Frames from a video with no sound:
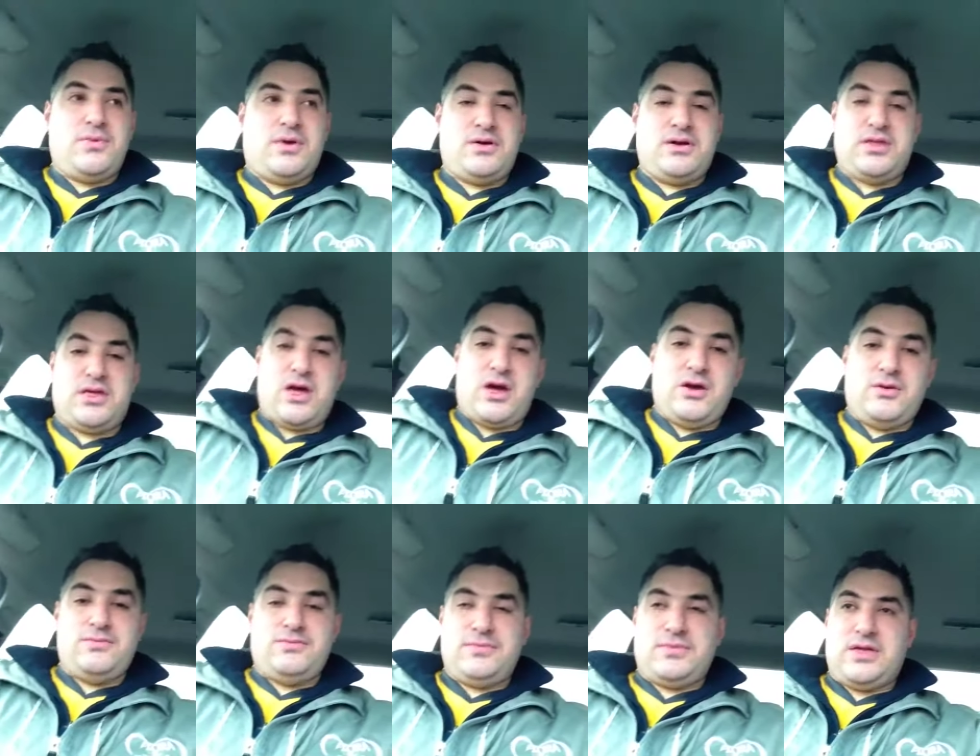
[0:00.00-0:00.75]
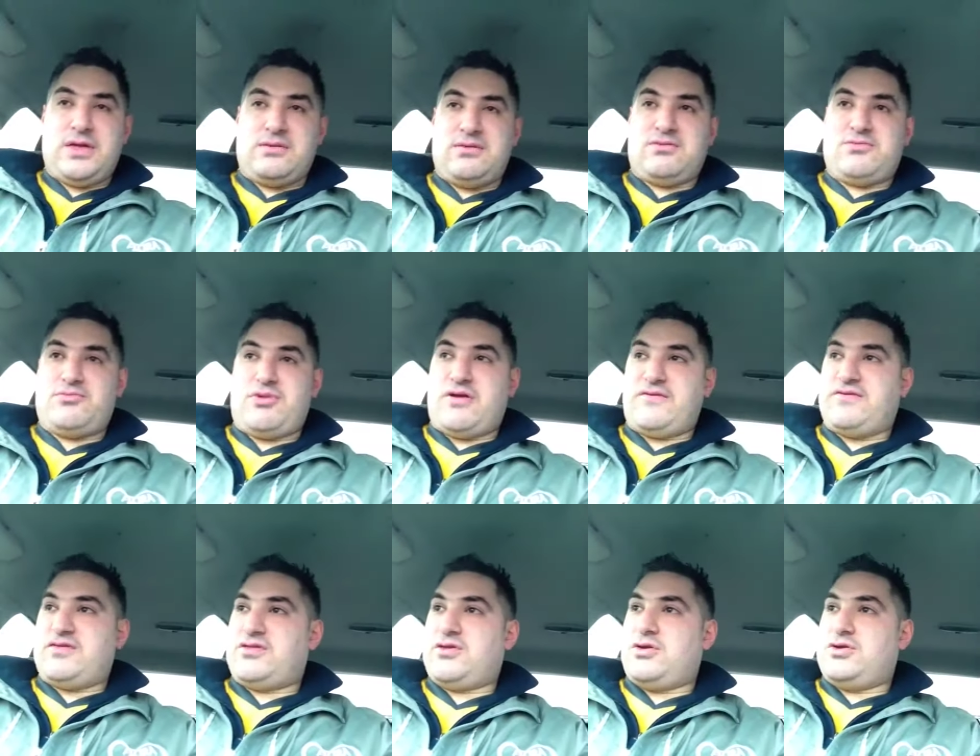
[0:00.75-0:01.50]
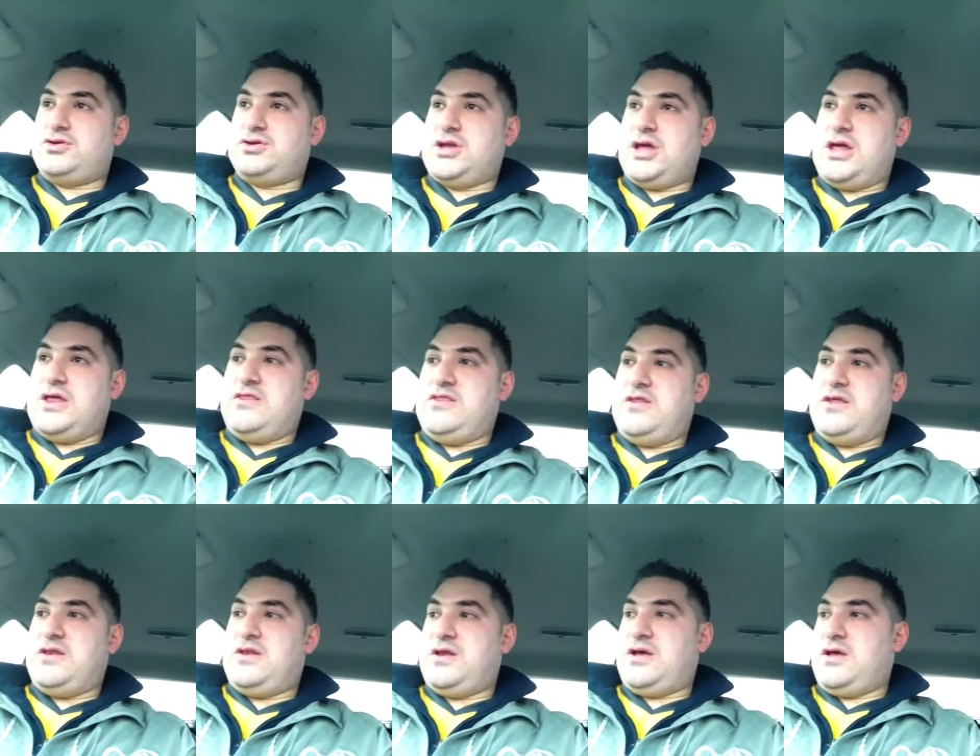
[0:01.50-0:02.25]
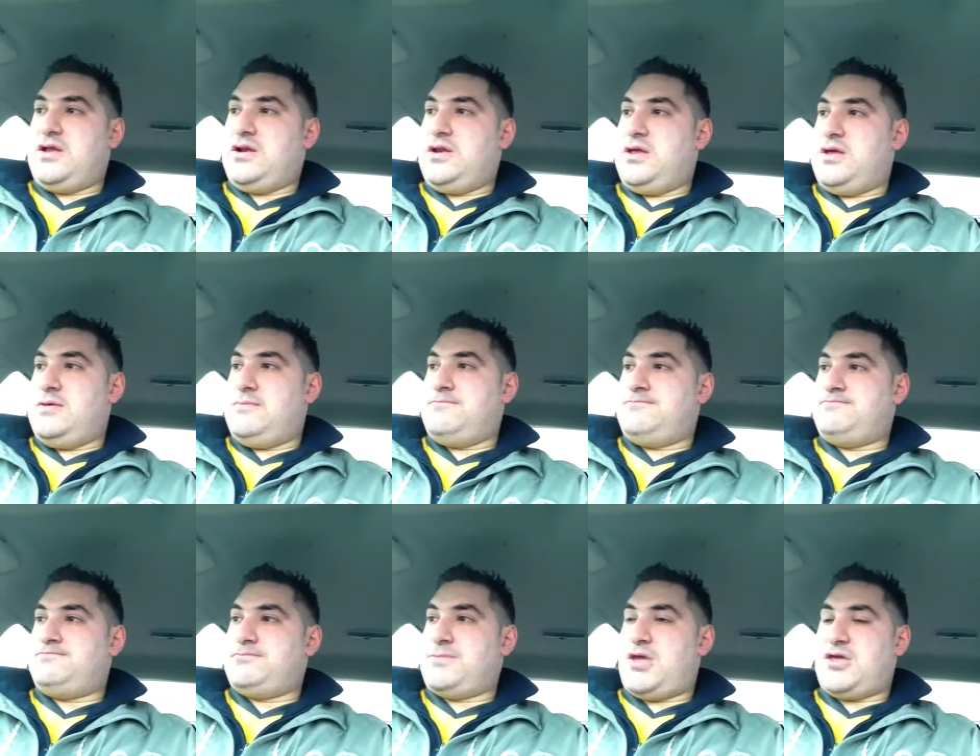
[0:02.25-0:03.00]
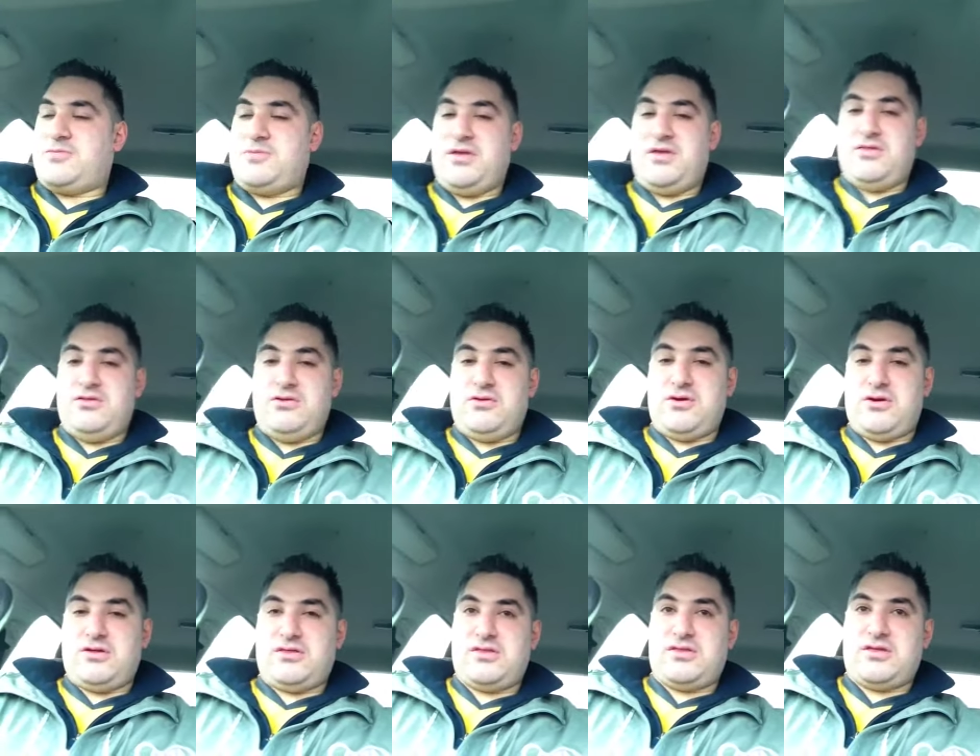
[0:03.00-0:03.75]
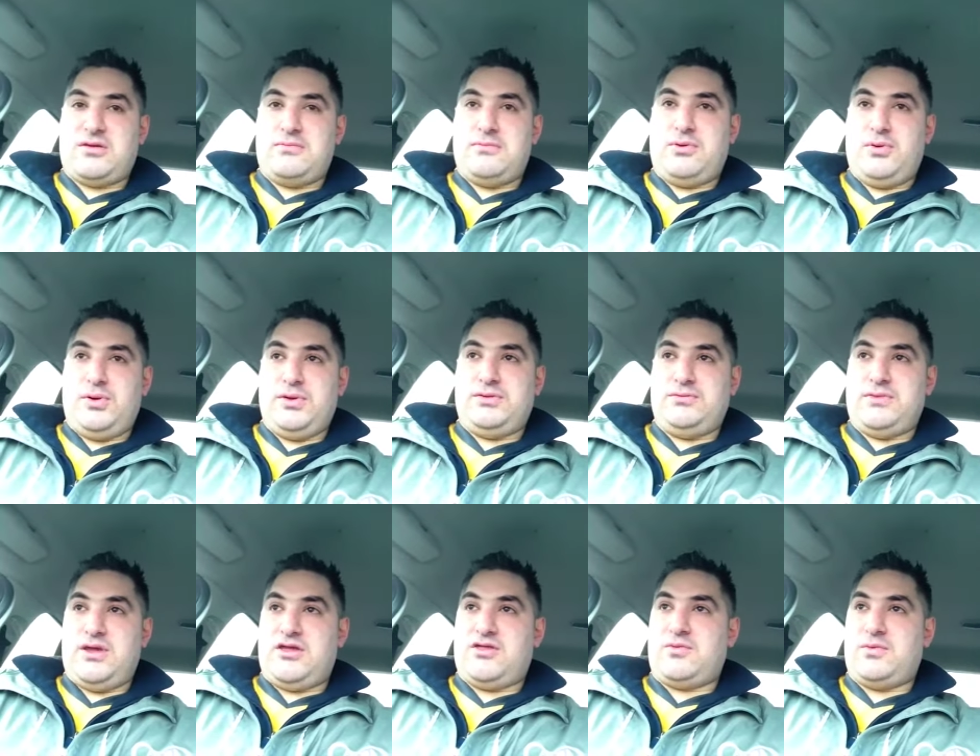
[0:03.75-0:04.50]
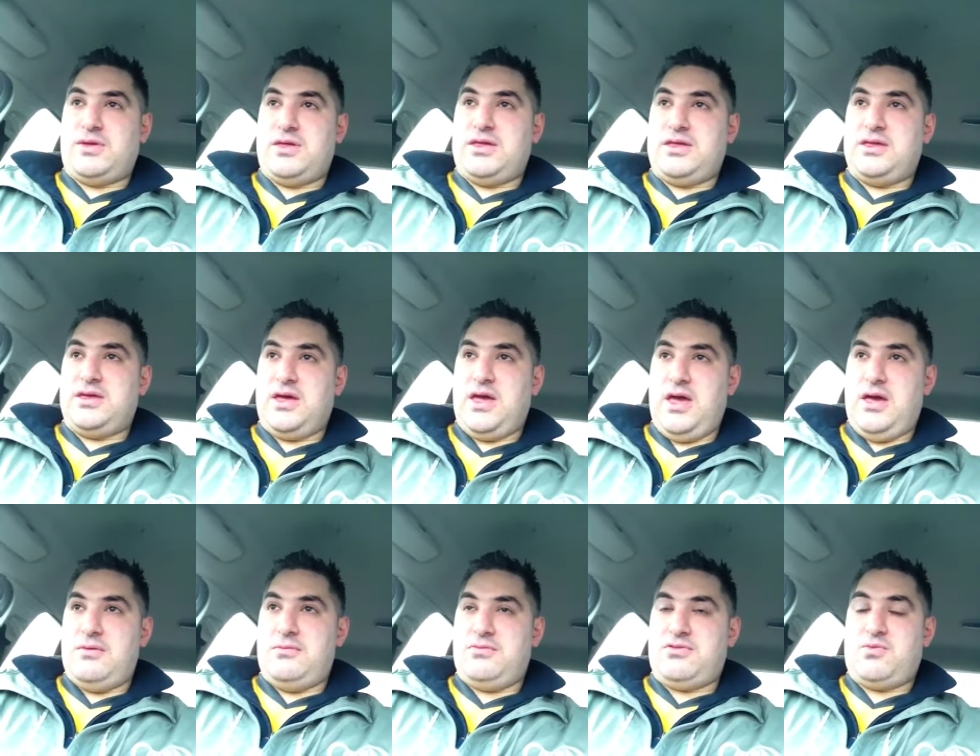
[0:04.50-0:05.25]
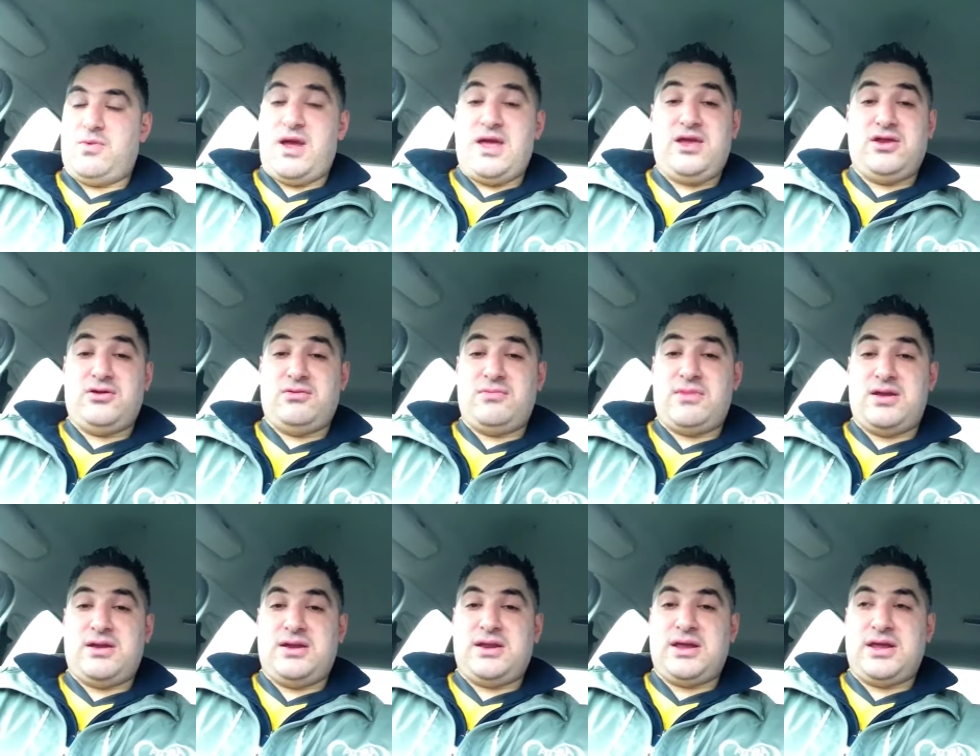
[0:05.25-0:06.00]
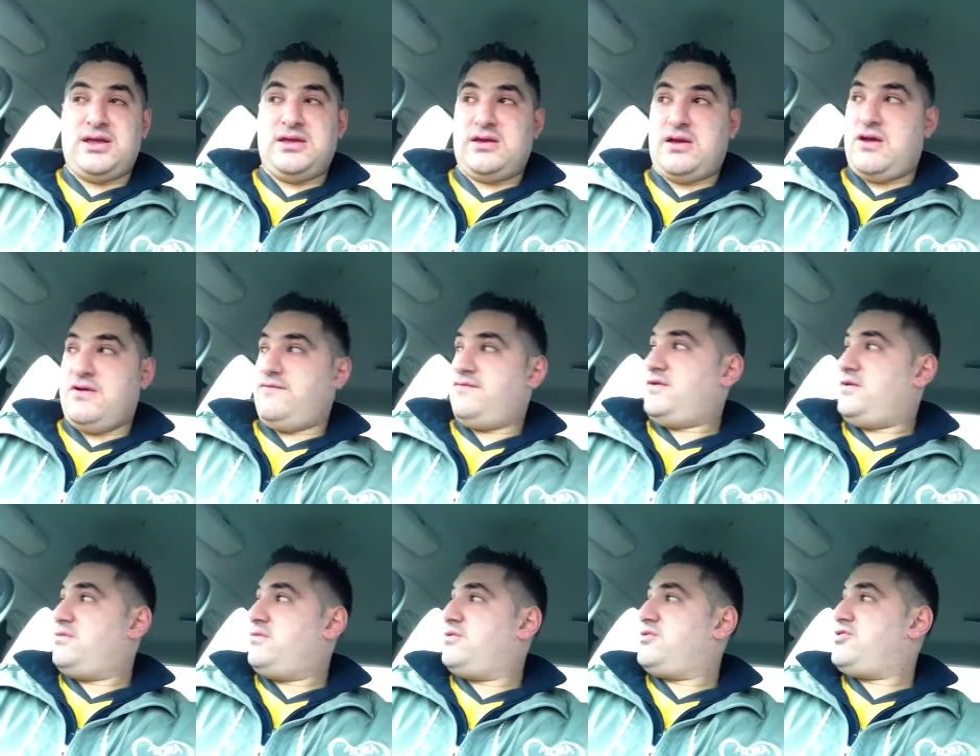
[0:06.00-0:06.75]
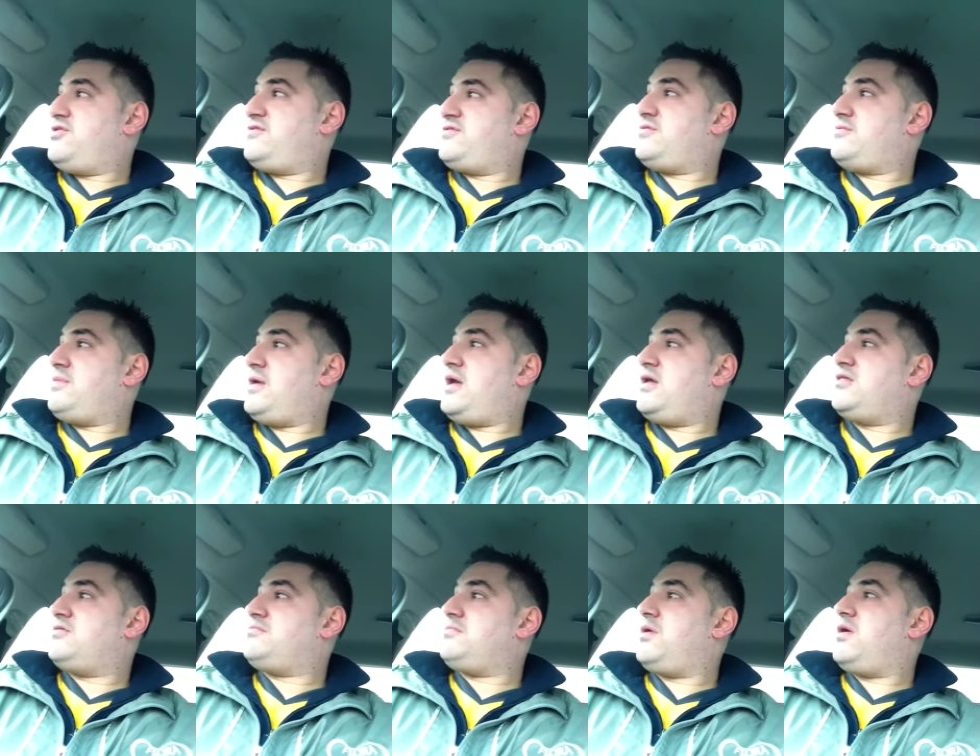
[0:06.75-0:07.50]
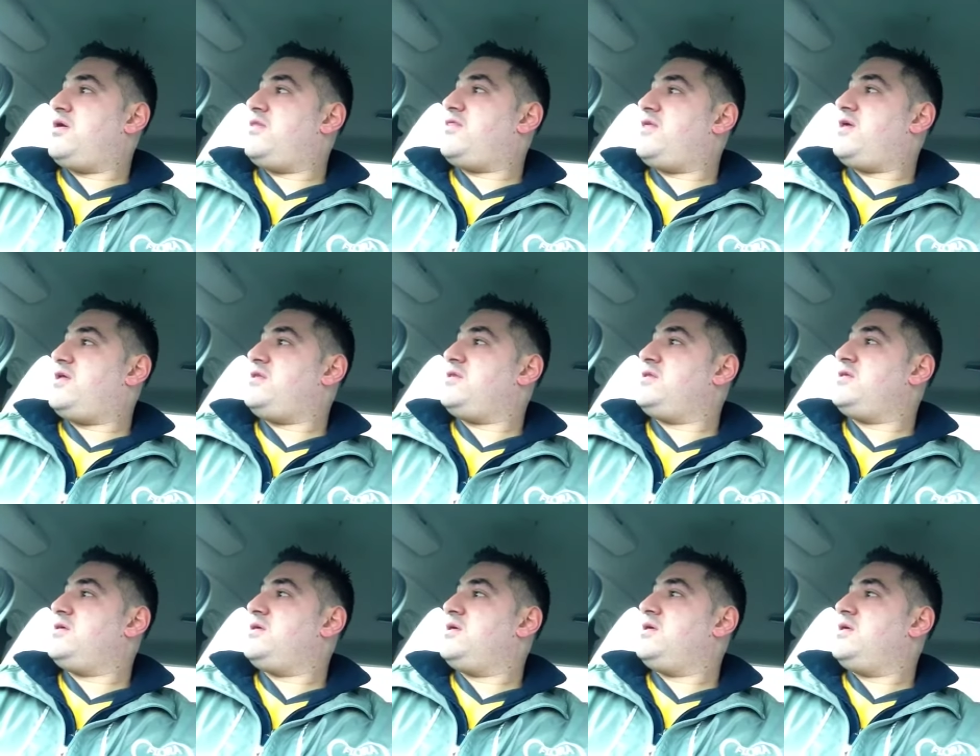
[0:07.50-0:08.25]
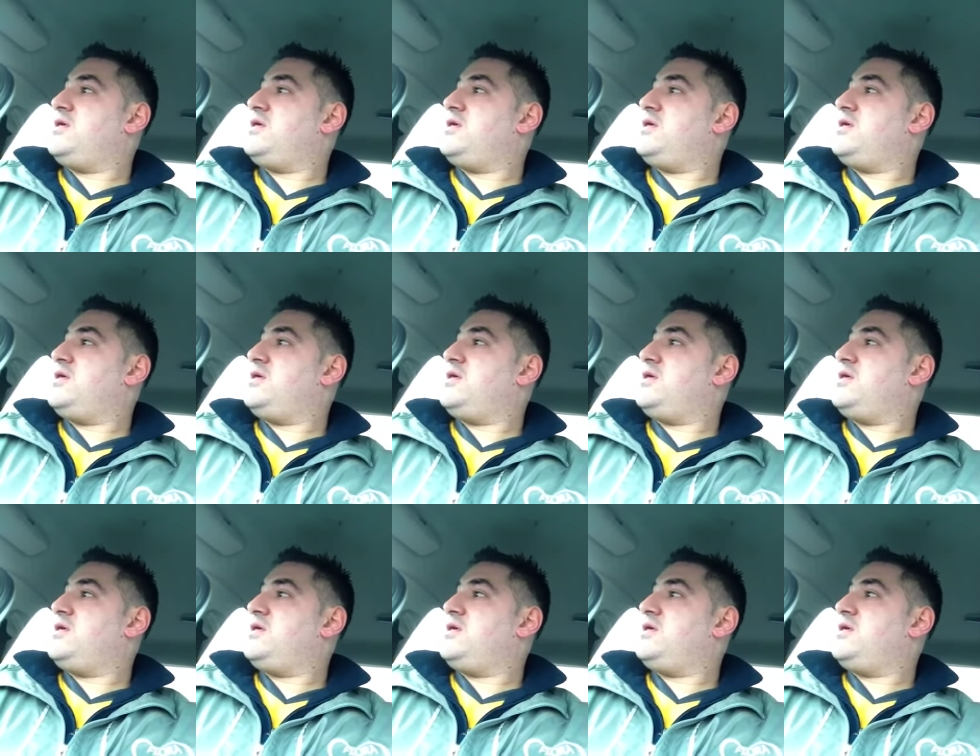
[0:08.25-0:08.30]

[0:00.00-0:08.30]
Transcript: I'm gonna go get some breakfast on, and then I'll um I'll speak to you guys at some point next week. Um, it's weighing on Monday. Hopefully, I want to shift some pounds by then.